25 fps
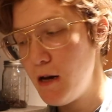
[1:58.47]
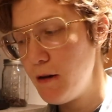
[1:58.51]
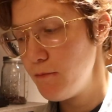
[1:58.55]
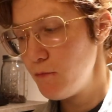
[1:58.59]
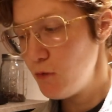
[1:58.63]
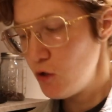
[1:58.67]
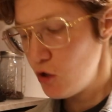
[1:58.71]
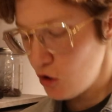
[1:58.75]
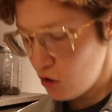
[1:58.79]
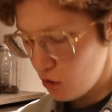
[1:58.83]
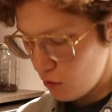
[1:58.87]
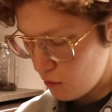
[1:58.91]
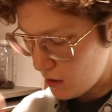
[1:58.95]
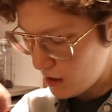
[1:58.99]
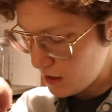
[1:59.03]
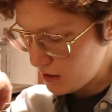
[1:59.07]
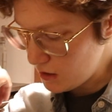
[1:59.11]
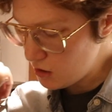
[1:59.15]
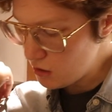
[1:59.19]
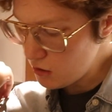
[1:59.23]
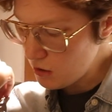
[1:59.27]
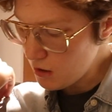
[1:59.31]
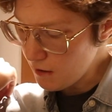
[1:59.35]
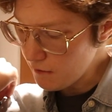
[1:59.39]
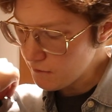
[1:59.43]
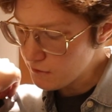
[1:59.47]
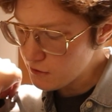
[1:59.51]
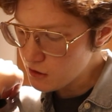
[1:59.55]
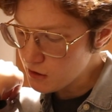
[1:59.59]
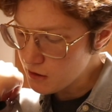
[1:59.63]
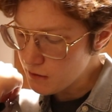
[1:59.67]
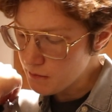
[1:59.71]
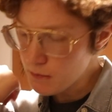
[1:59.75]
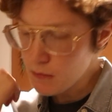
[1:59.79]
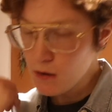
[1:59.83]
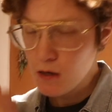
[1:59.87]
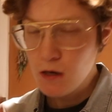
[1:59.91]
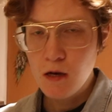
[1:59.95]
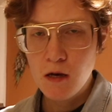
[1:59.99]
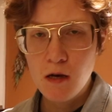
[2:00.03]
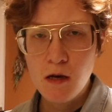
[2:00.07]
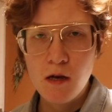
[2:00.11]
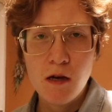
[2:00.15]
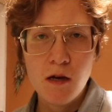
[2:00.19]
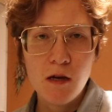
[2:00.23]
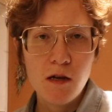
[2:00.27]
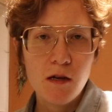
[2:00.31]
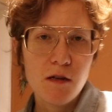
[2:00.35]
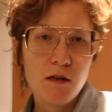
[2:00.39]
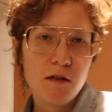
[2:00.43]
so I still have some
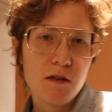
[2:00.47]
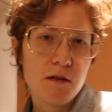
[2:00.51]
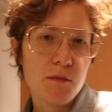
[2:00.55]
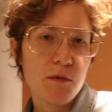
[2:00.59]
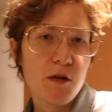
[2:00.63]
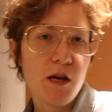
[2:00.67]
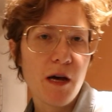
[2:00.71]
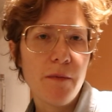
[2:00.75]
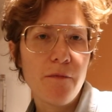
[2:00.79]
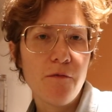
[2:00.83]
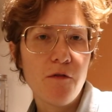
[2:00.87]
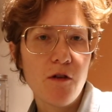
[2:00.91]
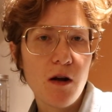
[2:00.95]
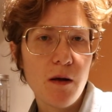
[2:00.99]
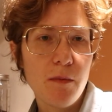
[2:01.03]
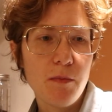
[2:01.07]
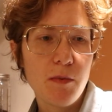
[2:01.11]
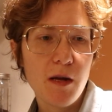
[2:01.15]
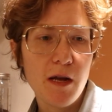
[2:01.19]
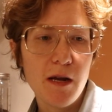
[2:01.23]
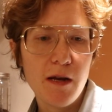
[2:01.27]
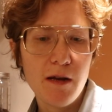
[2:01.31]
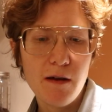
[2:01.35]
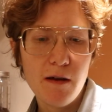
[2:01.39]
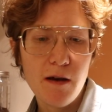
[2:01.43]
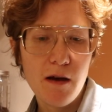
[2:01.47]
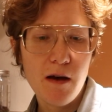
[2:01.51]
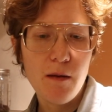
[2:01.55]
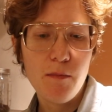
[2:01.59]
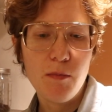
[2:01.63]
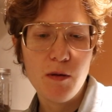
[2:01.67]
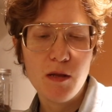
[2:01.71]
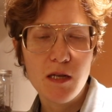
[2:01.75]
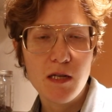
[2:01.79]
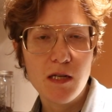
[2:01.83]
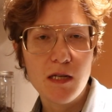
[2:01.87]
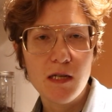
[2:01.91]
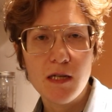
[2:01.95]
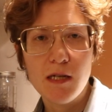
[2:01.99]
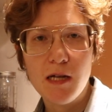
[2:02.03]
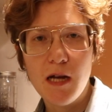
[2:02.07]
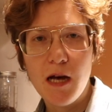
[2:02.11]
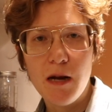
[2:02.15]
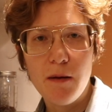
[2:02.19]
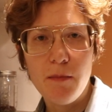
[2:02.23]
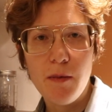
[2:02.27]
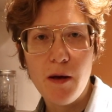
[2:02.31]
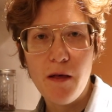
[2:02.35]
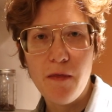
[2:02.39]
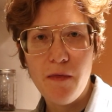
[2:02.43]
time for an update, but this is not
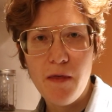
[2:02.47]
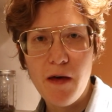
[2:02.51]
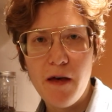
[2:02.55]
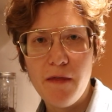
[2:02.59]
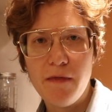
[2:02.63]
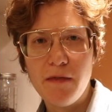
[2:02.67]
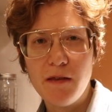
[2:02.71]
about that.